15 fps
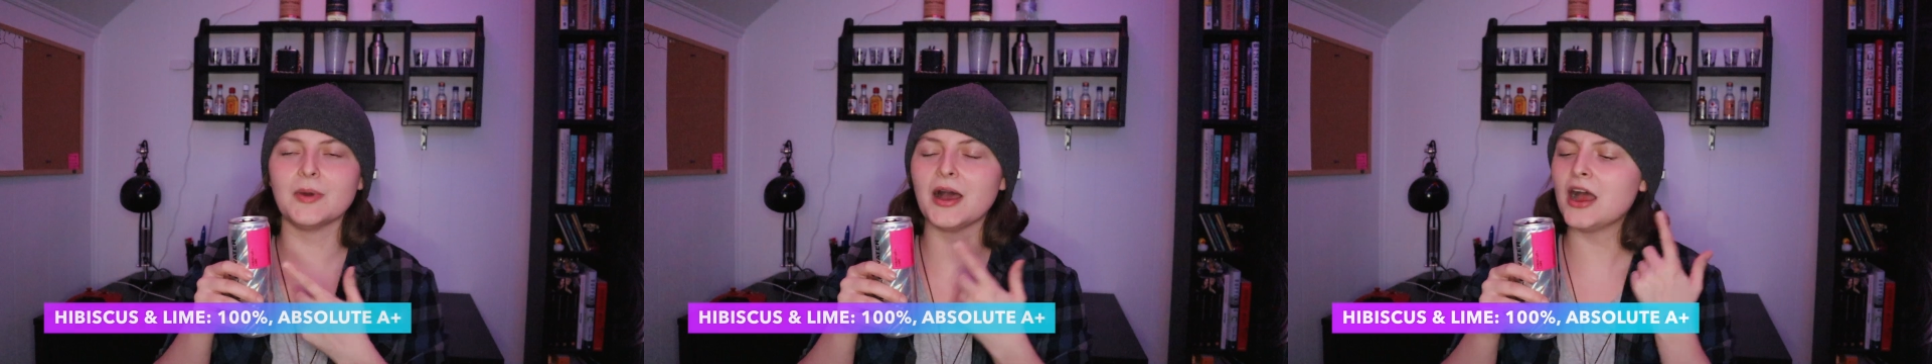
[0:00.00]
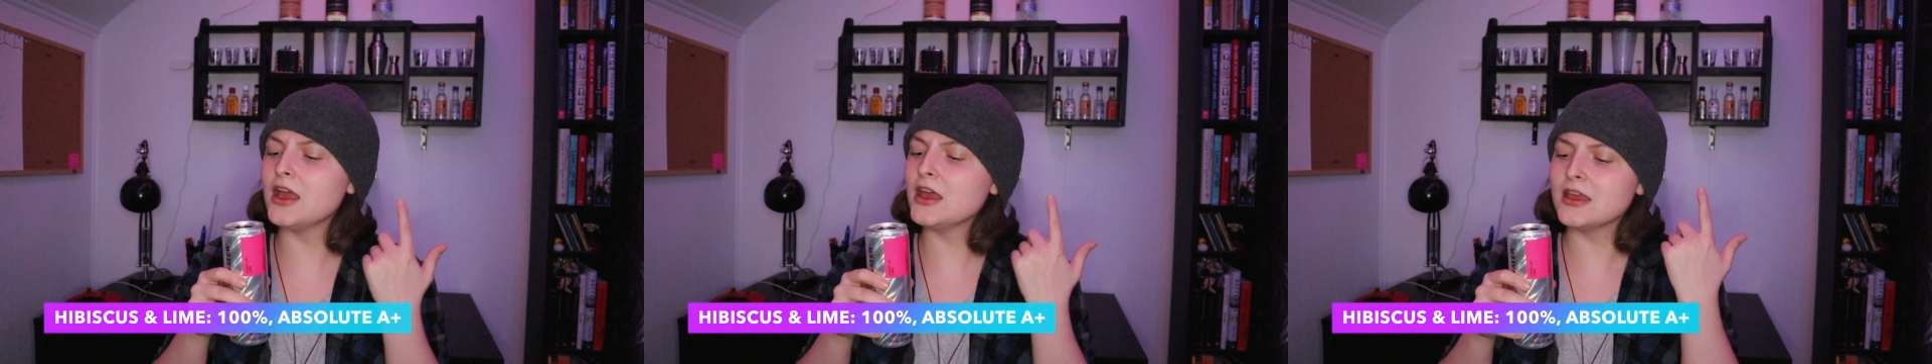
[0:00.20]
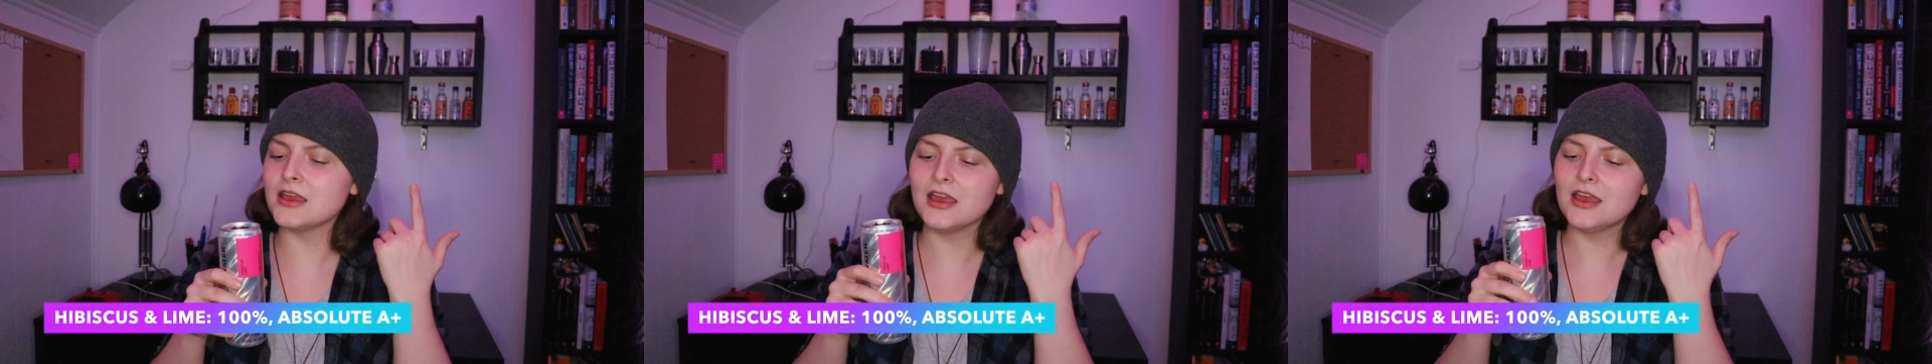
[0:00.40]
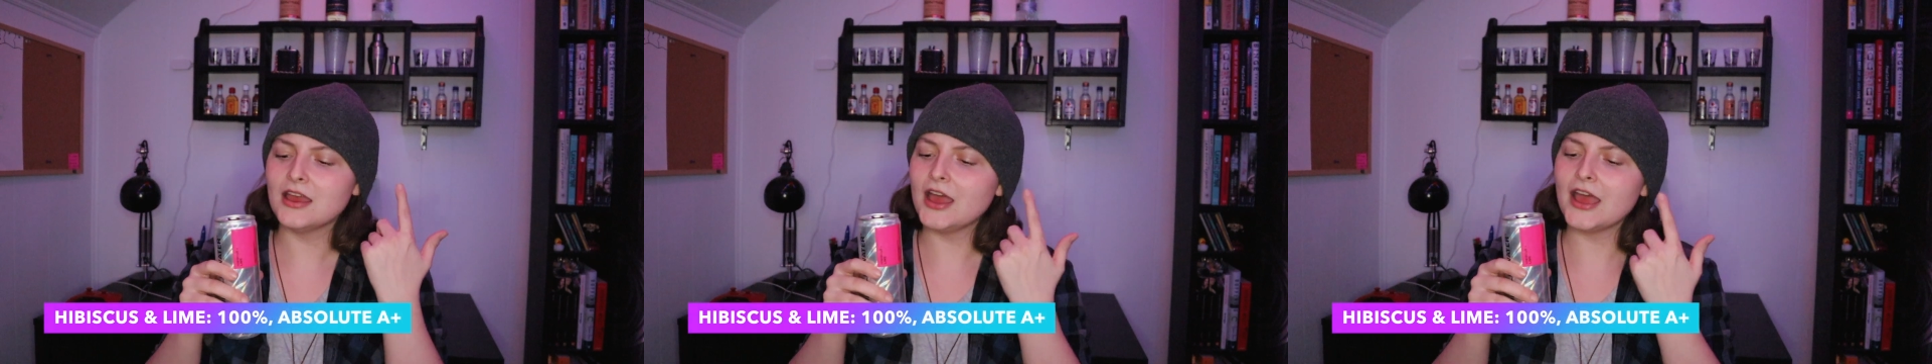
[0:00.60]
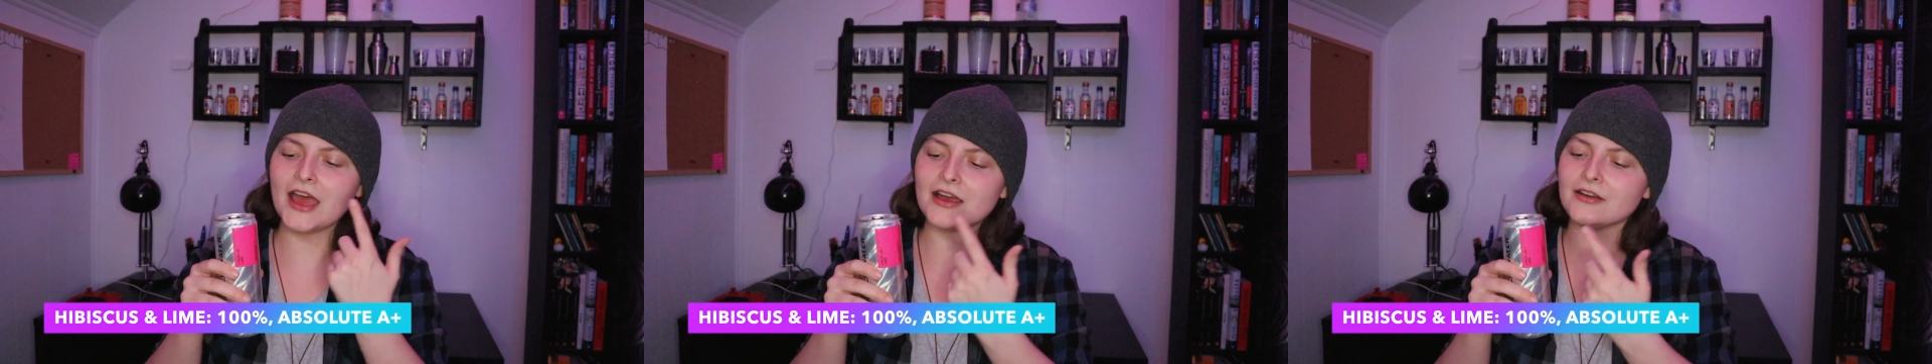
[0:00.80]
I
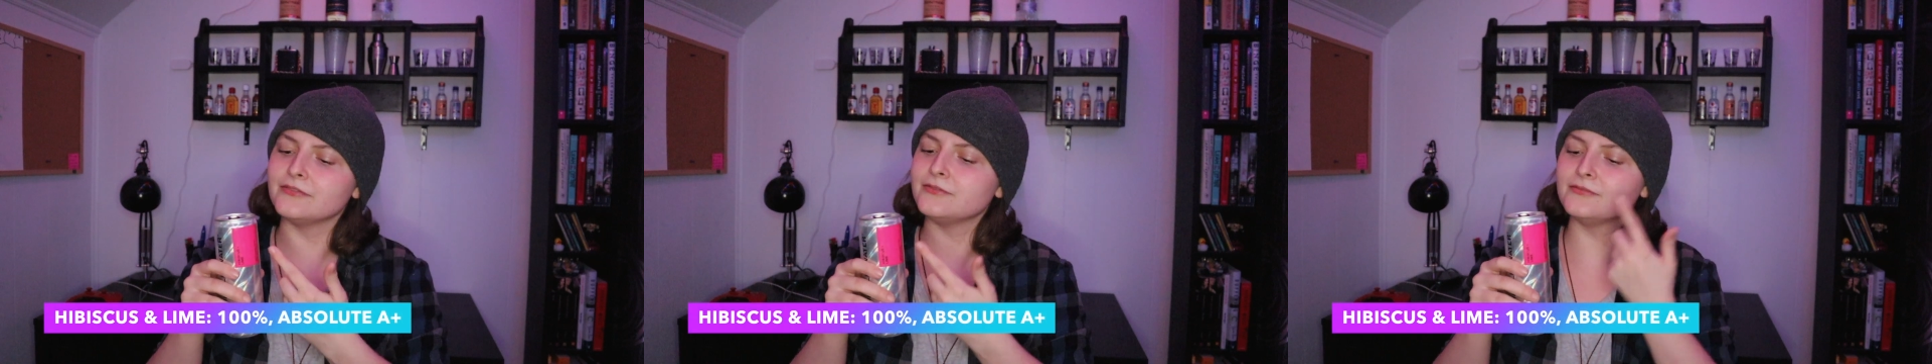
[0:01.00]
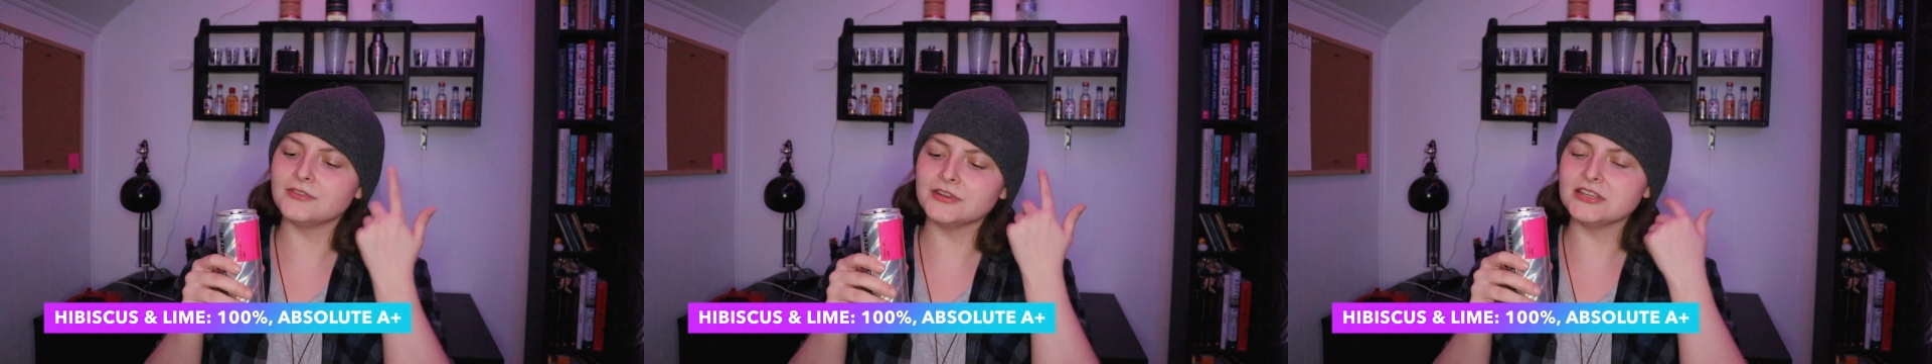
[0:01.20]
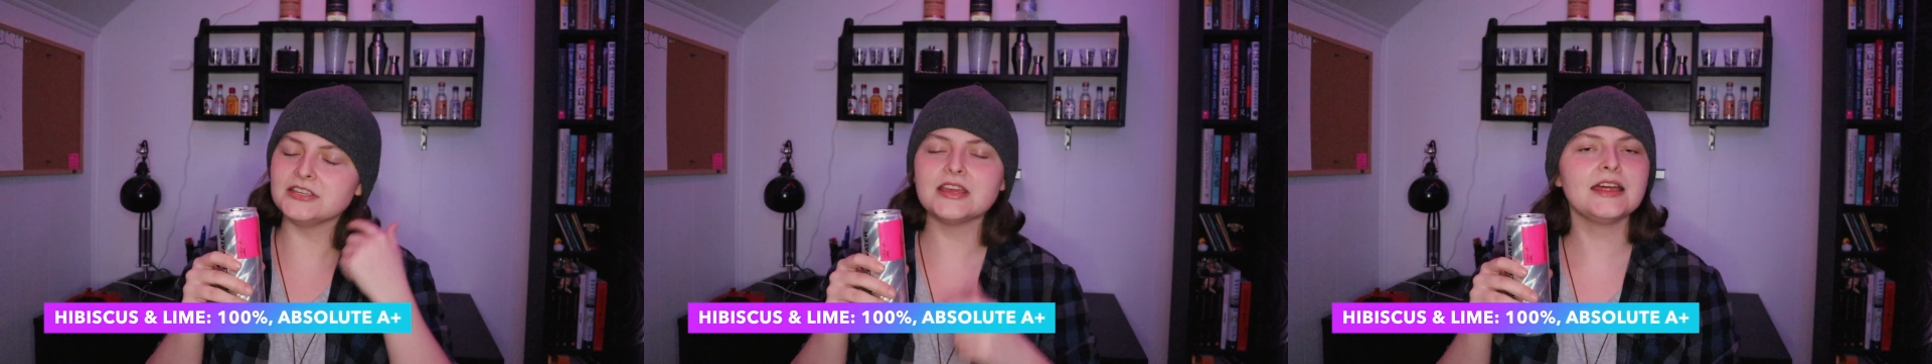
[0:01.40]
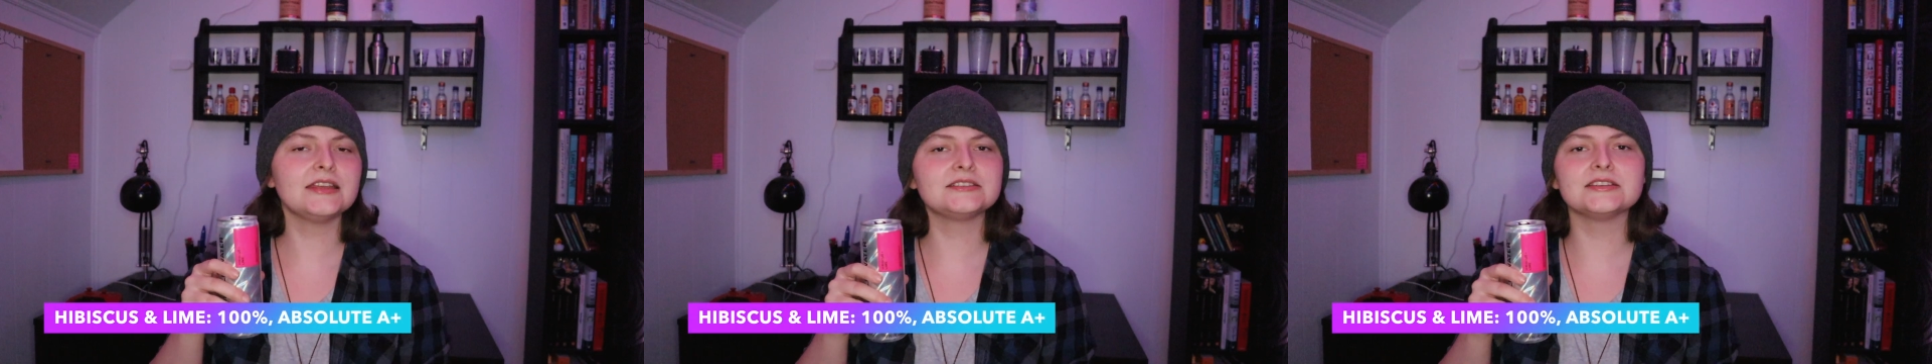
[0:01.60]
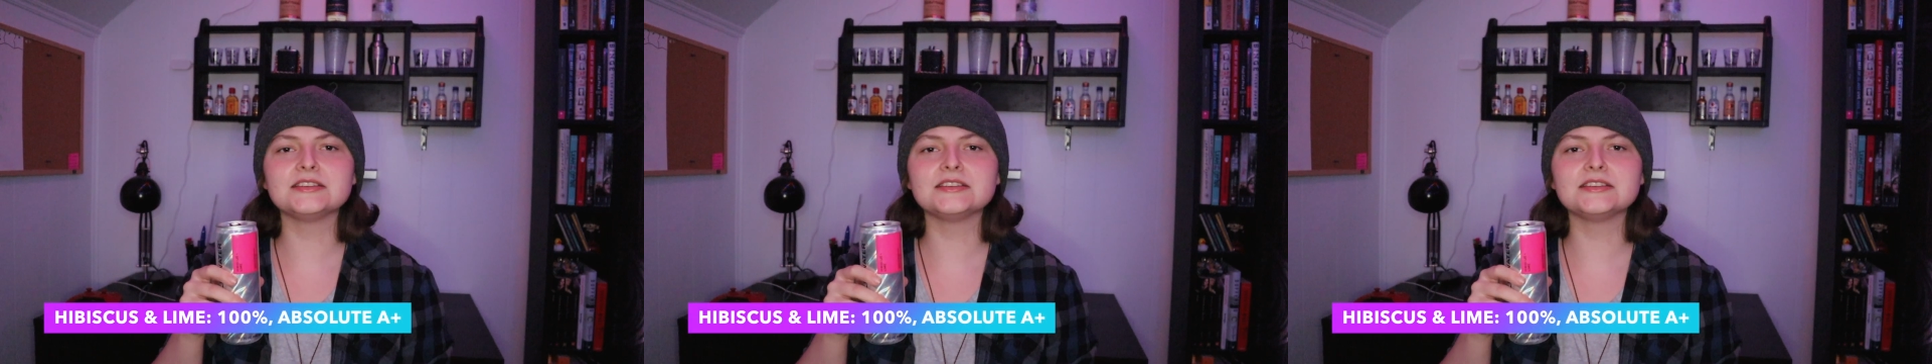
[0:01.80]
have yet to